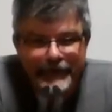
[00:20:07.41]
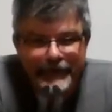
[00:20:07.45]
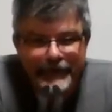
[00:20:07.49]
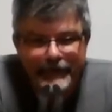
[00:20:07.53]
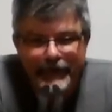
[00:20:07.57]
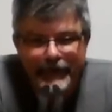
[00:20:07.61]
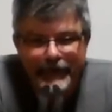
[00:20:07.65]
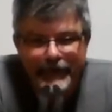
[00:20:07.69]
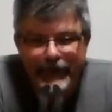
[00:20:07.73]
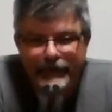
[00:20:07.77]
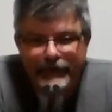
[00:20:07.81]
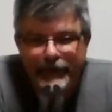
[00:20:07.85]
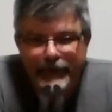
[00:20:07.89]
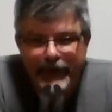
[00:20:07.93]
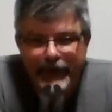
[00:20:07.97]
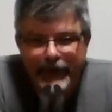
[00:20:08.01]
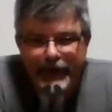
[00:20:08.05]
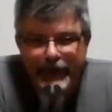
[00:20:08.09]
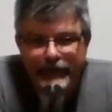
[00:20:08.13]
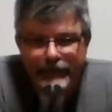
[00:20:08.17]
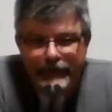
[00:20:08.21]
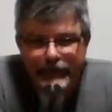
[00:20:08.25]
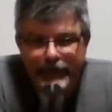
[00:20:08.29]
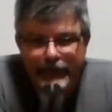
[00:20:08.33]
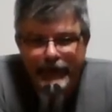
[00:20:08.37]
Never black
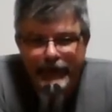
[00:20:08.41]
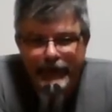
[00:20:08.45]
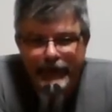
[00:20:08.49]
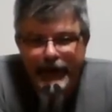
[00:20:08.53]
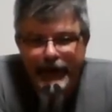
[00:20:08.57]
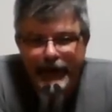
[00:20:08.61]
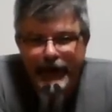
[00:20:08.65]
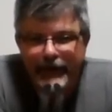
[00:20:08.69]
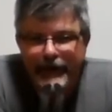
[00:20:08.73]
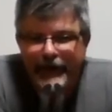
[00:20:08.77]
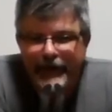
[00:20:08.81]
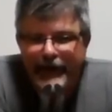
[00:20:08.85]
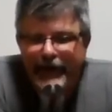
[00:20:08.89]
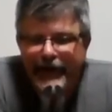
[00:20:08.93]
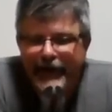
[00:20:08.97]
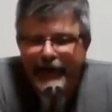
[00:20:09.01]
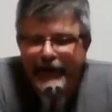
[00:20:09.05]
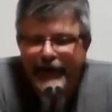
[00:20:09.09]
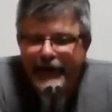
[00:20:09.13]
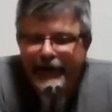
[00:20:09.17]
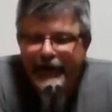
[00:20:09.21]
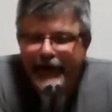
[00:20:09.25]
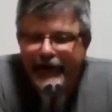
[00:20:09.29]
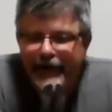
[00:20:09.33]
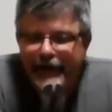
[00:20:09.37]
to fawn. I,
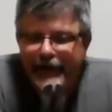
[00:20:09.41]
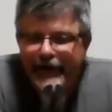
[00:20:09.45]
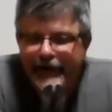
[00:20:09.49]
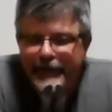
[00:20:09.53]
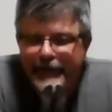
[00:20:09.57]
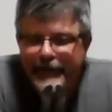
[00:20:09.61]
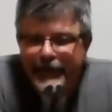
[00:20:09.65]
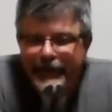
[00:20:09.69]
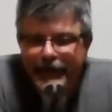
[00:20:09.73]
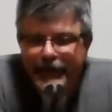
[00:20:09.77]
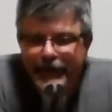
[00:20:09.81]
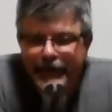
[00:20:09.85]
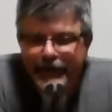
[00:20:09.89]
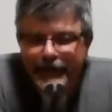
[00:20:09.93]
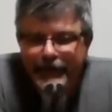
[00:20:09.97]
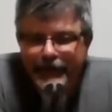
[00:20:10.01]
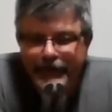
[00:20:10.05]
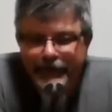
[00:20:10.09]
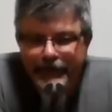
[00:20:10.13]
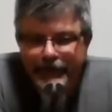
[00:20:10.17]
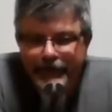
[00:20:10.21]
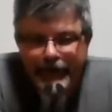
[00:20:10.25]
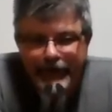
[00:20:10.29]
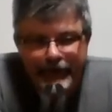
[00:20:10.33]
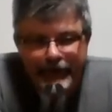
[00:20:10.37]
I've been known to
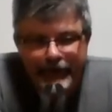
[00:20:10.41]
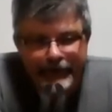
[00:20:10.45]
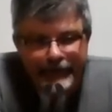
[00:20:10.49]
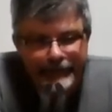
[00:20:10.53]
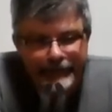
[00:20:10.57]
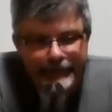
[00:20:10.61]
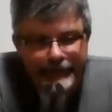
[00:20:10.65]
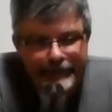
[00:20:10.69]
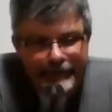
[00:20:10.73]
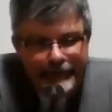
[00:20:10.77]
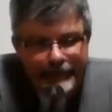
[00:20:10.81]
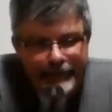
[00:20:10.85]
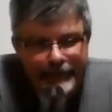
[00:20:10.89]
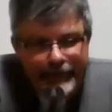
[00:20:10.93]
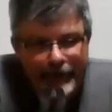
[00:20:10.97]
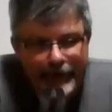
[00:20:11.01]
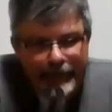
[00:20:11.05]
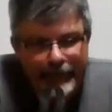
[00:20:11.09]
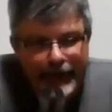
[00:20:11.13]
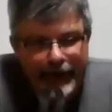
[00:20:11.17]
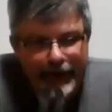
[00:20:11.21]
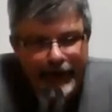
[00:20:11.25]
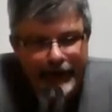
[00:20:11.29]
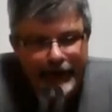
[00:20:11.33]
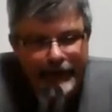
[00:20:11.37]
run a, a
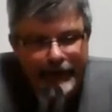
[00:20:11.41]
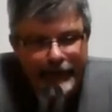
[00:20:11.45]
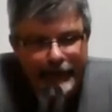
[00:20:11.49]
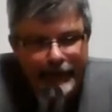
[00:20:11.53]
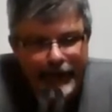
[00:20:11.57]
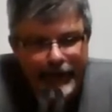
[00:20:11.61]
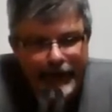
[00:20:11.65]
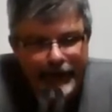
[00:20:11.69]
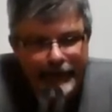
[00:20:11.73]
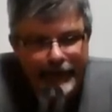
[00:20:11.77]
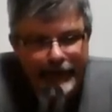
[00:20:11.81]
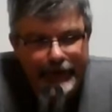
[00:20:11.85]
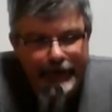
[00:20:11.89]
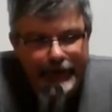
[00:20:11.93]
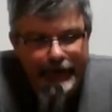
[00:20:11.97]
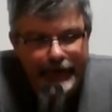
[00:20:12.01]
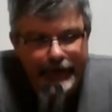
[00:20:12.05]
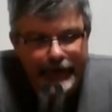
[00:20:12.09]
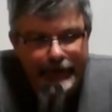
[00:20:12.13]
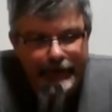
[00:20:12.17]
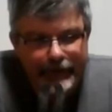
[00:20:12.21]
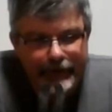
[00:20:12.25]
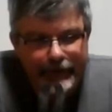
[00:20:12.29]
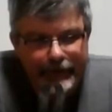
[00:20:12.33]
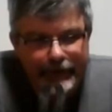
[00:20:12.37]
black and a brown
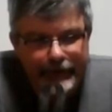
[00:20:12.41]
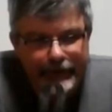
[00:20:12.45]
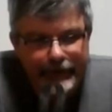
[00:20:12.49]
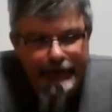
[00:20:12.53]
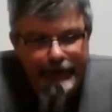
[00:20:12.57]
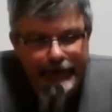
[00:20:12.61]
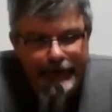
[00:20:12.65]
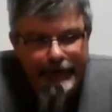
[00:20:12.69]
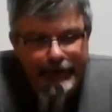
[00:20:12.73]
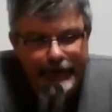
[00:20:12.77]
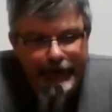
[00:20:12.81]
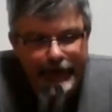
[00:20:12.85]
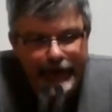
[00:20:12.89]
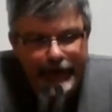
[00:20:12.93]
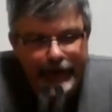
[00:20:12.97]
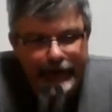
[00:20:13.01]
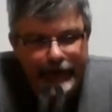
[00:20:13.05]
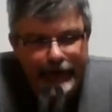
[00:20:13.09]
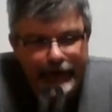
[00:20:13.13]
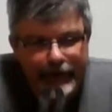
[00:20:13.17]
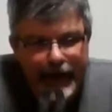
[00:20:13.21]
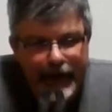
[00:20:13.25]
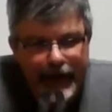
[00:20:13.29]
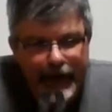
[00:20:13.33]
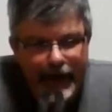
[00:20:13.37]
together, and
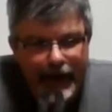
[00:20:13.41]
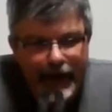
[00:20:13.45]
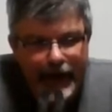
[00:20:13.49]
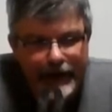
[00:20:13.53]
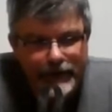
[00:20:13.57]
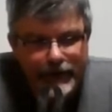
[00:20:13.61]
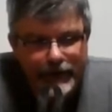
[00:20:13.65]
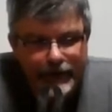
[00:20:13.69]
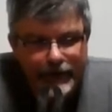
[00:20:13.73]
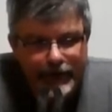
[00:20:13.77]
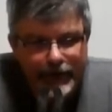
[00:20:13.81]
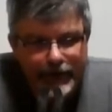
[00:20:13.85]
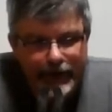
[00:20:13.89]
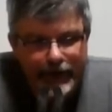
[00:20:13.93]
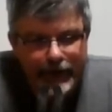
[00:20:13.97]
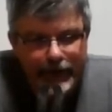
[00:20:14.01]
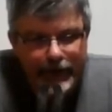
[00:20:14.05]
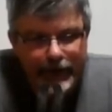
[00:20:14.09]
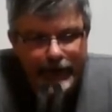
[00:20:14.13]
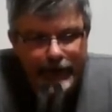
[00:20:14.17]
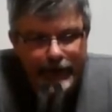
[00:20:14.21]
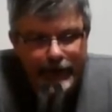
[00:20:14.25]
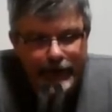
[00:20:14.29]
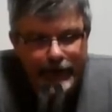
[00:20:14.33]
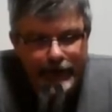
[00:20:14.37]

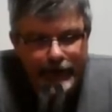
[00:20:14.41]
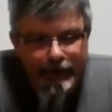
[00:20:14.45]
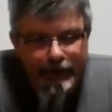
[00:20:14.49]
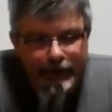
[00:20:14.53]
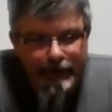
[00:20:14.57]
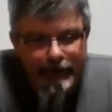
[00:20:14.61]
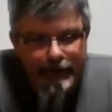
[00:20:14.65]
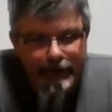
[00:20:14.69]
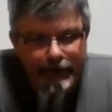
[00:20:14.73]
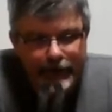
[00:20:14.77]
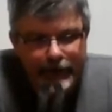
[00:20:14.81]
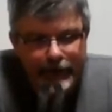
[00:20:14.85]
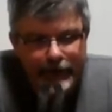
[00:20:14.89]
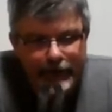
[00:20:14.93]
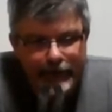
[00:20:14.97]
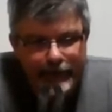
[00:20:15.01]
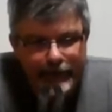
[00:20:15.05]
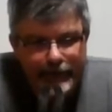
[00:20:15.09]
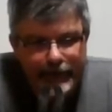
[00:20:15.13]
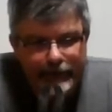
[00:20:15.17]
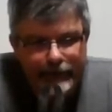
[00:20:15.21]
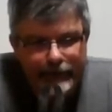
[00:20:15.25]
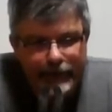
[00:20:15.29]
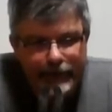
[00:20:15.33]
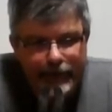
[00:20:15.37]
occasionally uh,
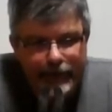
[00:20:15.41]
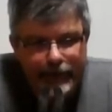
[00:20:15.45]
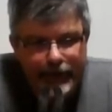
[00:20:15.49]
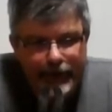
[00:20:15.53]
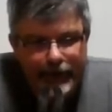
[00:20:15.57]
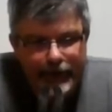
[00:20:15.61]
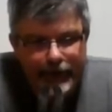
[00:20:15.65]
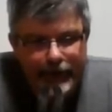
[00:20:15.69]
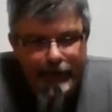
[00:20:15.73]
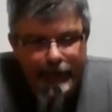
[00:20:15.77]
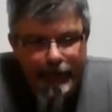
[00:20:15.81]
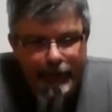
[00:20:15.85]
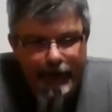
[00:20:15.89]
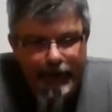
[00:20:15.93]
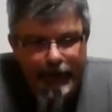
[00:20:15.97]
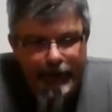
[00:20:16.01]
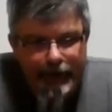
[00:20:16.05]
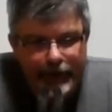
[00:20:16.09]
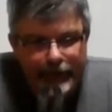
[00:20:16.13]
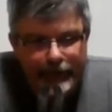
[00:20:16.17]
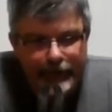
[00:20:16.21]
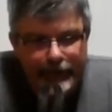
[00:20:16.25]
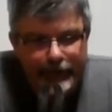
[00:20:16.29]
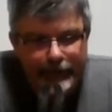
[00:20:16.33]
a fawn and a brown.